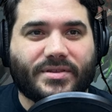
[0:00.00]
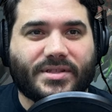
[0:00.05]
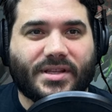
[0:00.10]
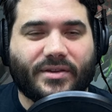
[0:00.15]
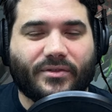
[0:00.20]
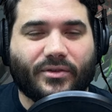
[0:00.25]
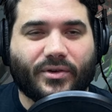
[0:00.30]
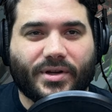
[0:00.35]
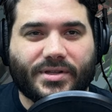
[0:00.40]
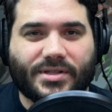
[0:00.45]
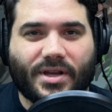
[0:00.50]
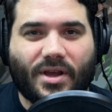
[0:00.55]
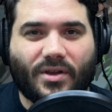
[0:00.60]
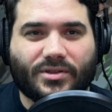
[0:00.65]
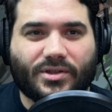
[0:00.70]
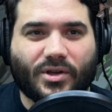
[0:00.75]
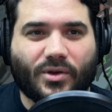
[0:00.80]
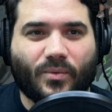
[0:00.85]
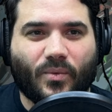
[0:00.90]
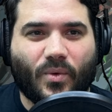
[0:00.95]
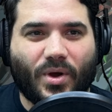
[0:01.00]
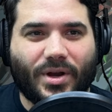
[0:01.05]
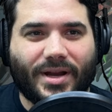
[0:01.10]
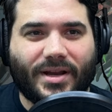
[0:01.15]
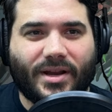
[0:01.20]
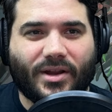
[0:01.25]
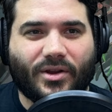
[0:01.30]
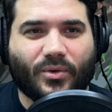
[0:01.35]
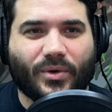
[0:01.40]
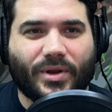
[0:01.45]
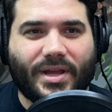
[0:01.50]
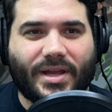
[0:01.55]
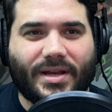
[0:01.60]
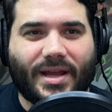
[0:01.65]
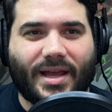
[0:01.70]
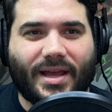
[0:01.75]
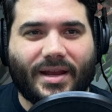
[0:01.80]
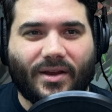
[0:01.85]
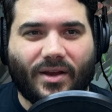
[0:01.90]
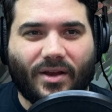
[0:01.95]
Sliver. It's also one in a green
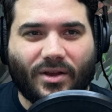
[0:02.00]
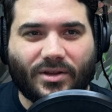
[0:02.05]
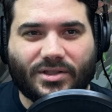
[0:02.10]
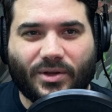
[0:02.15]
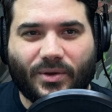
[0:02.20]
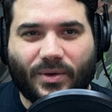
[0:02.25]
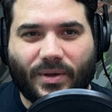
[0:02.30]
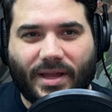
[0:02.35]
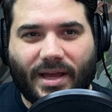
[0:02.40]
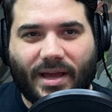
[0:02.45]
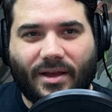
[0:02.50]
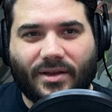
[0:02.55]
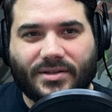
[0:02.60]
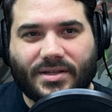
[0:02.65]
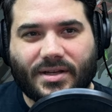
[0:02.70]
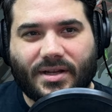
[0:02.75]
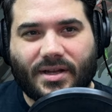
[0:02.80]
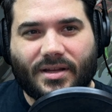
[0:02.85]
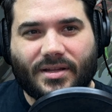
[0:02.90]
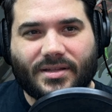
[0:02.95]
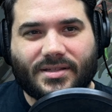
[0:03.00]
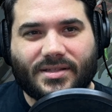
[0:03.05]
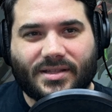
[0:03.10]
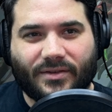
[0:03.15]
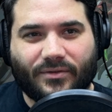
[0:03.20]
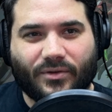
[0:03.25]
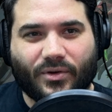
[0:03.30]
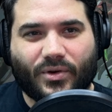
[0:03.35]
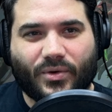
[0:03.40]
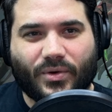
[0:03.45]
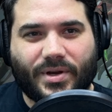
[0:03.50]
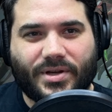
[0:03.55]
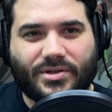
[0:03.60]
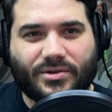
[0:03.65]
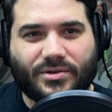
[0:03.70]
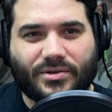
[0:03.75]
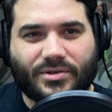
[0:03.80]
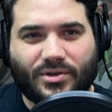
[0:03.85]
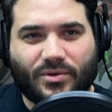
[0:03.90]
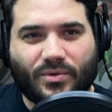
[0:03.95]
and also allows sliver
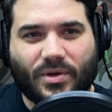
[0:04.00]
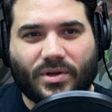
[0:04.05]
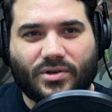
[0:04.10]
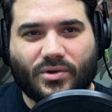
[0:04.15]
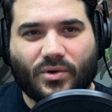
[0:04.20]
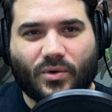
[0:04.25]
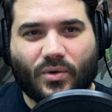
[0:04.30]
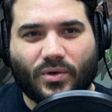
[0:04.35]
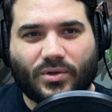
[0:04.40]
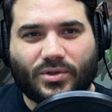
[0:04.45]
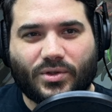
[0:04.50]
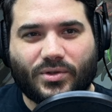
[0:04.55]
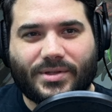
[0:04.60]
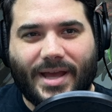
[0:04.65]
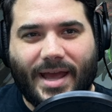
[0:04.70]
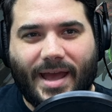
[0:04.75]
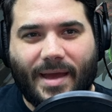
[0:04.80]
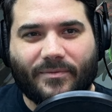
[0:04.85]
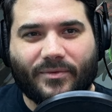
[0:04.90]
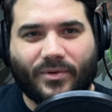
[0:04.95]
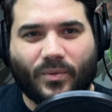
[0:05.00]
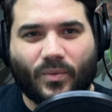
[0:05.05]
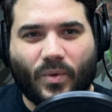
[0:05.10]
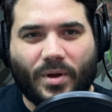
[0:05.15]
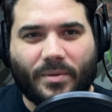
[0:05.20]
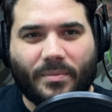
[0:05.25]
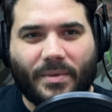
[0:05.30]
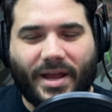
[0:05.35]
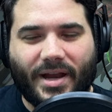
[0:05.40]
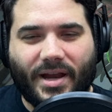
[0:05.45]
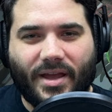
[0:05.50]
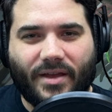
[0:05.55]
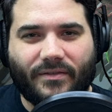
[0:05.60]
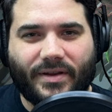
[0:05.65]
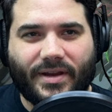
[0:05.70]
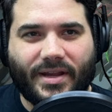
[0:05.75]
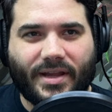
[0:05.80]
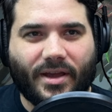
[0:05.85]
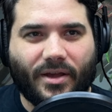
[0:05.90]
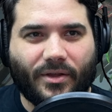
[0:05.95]
creatures you control to tap for 1 mana of
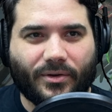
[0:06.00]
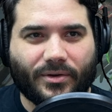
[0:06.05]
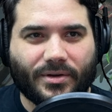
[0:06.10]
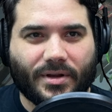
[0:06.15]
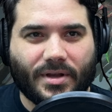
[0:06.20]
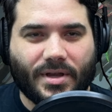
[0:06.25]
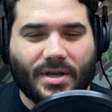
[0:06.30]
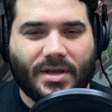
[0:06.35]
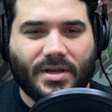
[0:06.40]
any color.